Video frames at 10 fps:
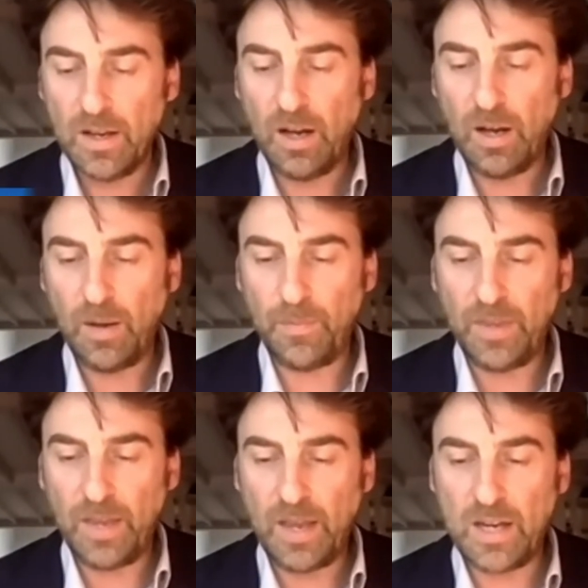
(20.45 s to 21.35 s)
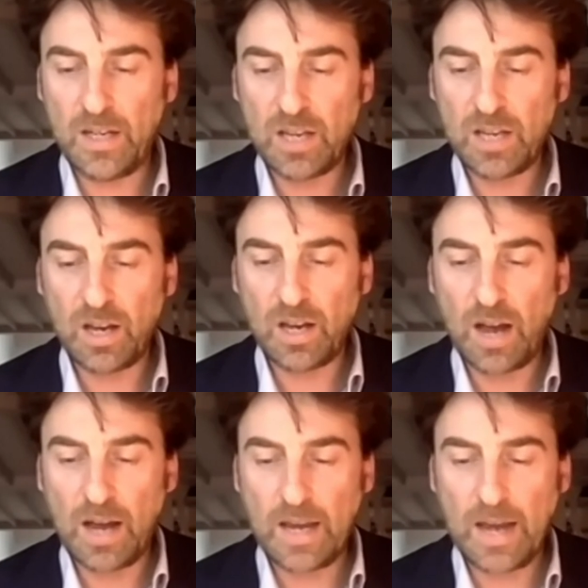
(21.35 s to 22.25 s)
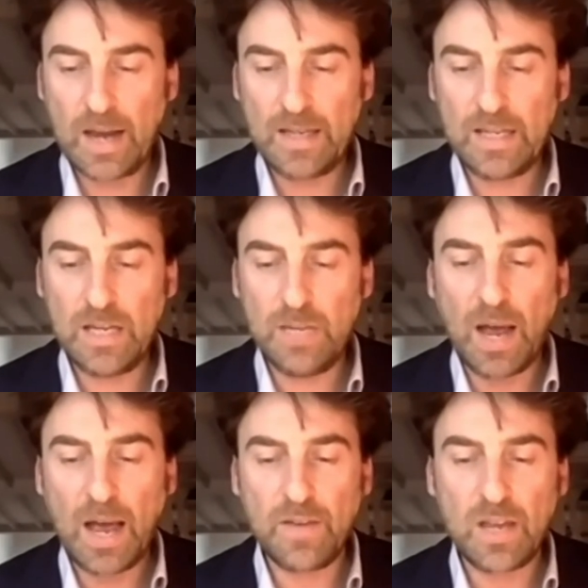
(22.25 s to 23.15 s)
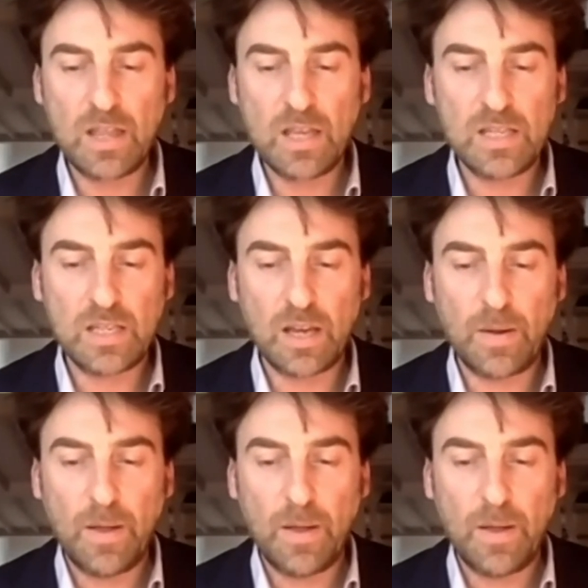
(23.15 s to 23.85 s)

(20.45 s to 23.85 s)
I keep having this